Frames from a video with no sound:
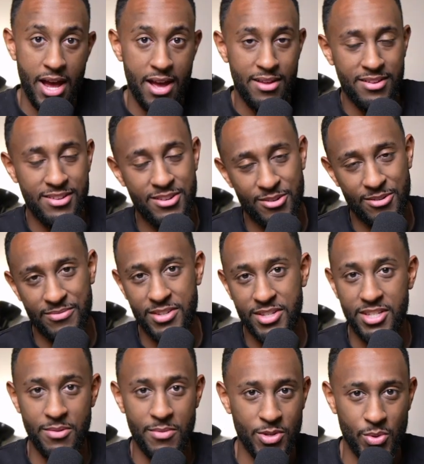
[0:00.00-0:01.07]
you know, this is the
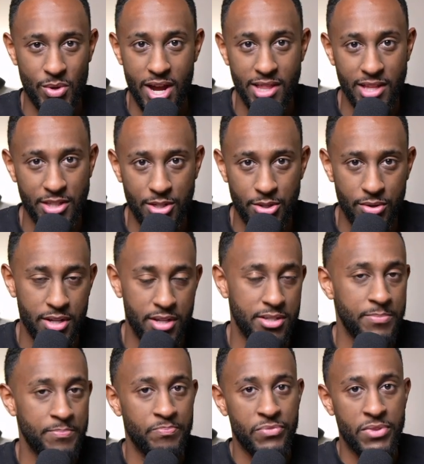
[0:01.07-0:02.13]
best way I like to do it is
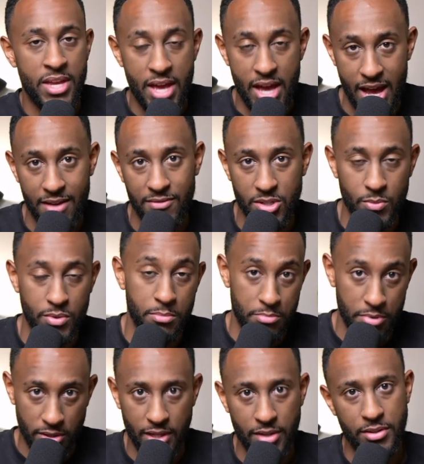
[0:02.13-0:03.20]
have someone build
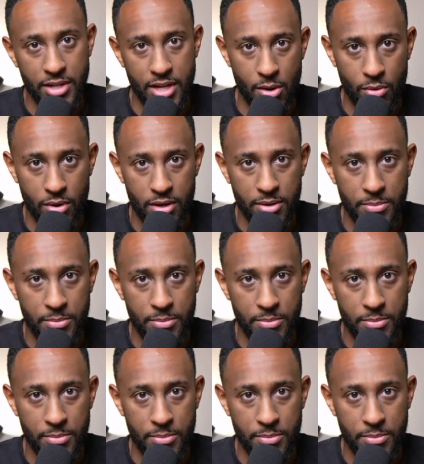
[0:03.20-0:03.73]
out the network